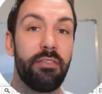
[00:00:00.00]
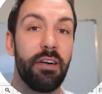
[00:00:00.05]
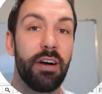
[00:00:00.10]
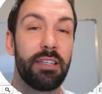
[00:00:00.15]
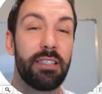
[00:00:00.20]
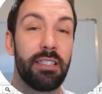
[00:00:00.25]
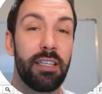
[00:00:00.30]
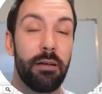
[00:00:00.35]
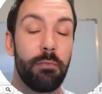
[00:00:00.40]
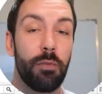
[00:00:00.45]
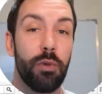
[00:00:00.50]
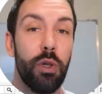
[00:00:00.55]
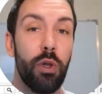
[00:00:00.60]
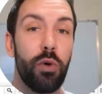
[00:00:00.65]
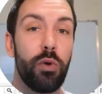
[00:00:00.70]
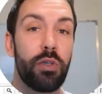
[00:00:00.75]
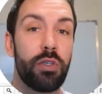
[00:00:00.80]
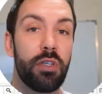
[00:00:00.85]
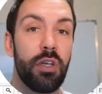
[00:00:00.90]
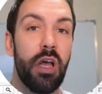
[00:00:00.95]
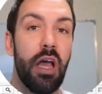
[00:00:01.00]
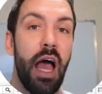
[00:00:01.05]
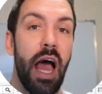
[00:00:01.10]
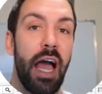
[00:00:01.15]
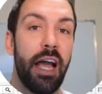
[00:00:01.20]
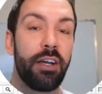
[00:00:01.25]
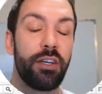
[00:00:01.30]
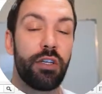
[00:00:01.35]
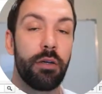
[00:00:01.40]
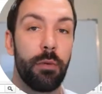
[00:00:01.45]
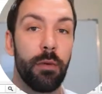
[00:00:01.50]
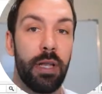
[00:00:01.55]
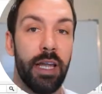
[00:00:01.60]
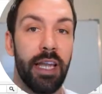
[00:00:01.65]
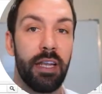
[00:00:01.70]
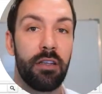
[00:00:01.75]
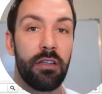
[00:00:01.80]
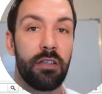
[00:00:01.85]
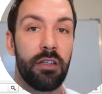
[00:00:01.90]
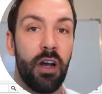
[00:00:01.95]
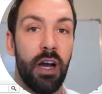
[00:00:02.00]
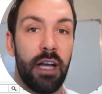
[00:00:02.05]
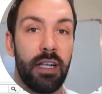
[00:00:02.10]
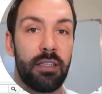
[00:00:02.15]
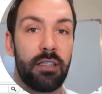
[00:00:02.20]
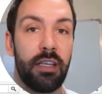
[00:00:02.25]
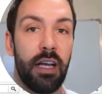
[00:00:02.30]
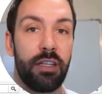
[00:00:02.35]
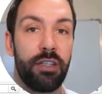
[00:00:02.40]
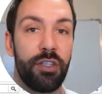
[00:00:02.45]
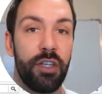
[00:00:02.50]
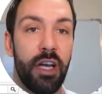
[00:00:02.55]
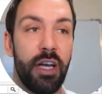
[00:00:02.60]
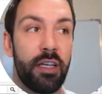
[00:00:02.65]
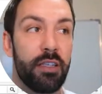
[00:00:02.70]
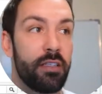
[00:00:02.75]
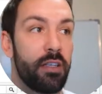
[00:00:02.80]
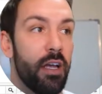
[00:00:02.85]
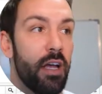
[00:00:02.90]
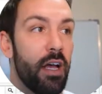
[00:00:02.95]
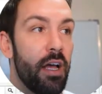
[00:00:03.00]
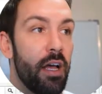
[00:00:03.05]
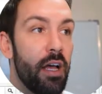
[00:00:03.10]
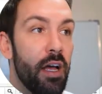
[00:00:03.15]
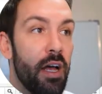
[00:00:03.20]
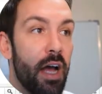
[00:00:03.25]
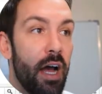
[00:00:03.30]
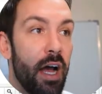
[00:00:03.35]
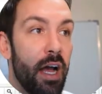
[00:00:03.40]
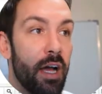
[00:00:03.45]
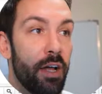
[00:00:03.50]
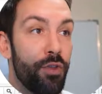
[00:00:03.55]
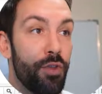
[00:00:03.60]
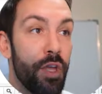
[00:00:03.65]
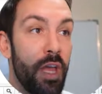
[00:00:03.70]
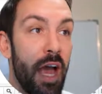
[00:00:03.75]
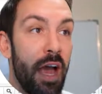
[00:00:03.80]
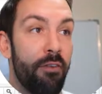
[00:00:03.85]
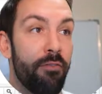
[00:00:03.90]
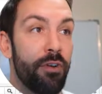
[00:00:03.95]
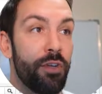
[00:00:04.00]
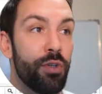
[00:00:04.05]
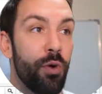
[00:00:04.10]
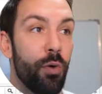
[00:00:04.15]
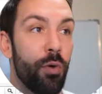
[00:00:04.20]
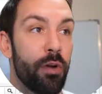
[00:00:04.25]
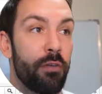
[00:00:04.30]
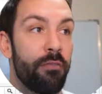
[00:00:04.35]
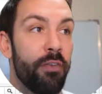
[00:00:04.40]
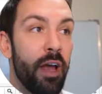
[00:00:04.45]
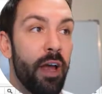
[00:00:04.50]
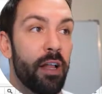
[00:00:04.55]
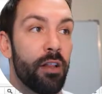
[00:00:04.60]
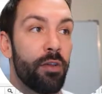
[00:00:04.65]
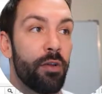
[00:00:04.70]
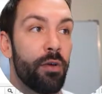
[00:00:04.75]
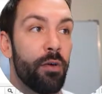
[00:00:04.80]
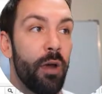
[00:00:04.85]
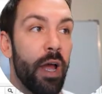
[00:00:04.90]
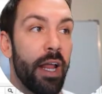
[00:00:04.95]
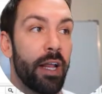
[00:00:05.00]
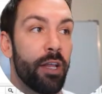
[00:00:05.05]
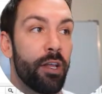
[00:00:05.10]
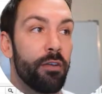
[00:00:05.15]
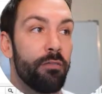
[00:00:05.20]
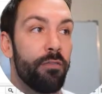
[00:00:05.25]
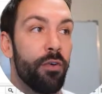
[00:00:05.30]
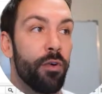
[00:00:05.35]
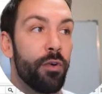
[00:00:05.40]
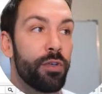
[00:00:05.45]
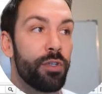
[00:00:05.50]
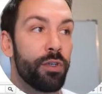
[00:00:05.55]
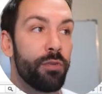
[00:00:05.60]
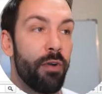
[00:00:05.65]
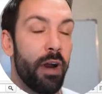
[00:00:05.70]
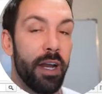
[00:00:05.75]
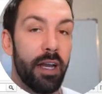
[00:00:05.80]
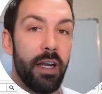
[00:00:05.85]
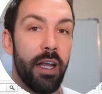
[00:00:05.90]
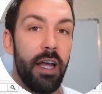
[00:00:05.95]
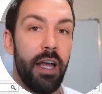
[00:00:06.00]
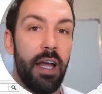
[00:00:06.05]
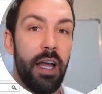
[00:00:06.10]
us some loose actionable insights, such as the average order value and conversion rate.